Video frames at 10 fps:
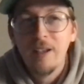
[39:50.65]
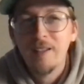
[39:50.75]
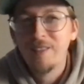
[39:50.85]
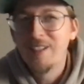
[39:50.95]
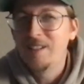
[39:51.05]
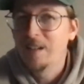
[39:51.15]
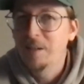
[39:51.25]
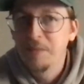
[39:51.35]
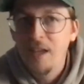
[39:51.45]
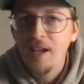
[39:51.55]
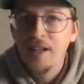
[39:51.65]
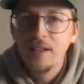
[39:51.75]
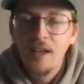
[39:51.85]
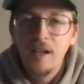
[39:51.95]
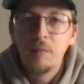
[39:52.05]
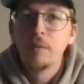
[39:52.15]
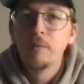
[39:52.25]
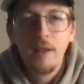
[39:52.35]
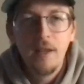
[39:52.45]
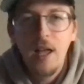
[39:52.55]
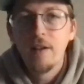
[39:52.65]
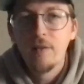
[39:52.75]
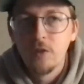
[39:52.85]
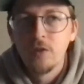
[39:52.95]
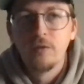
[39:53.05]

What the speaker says: and some dialogue, but a lot of